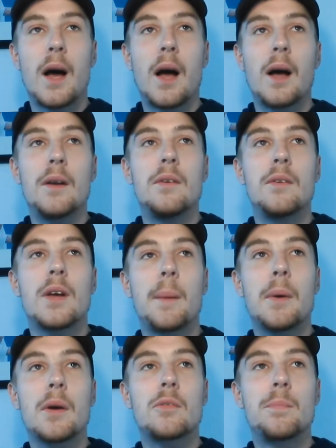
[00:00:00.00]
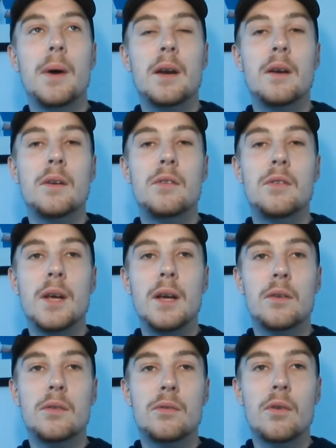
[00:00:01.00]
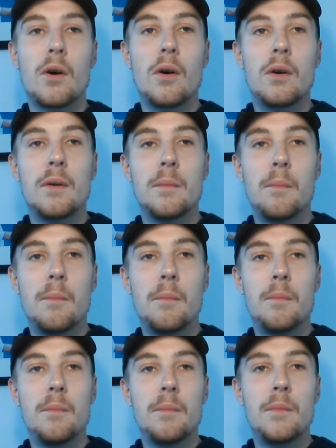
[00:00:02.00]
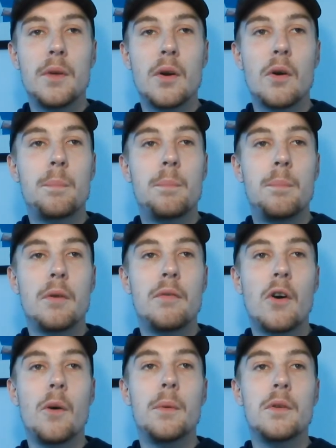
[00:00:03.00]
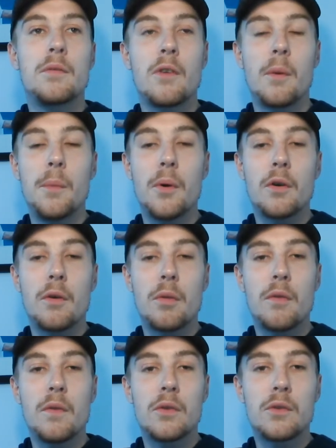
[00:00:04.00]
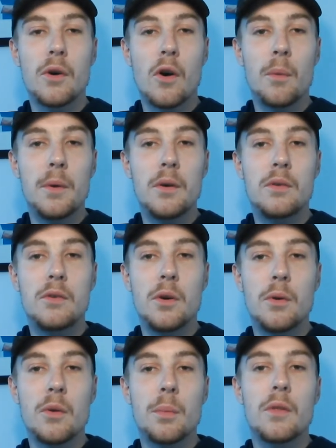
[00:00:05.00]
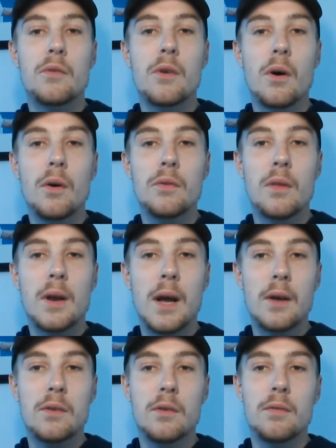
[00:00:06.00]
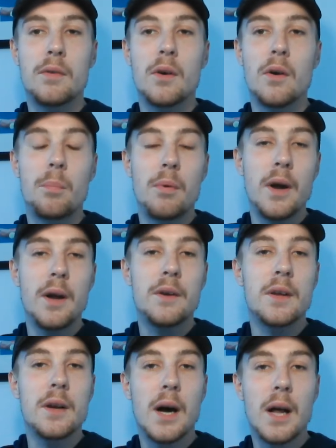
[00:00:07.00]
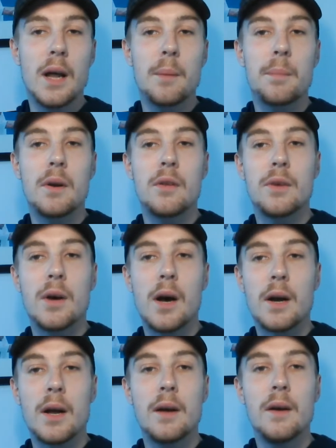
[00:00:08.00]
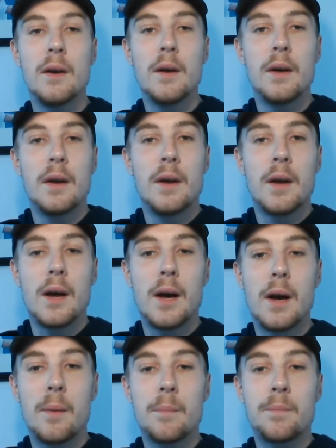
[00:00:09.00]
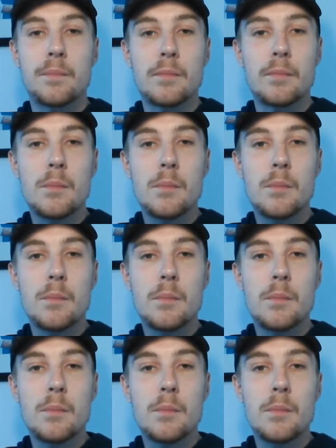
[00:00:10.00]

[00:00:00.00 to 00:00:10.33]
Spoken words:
and I'm expecting to see a strong performance from Muguruza in this tournament due to the withdrawals, the likes of Brady and Halep and Osaka. Then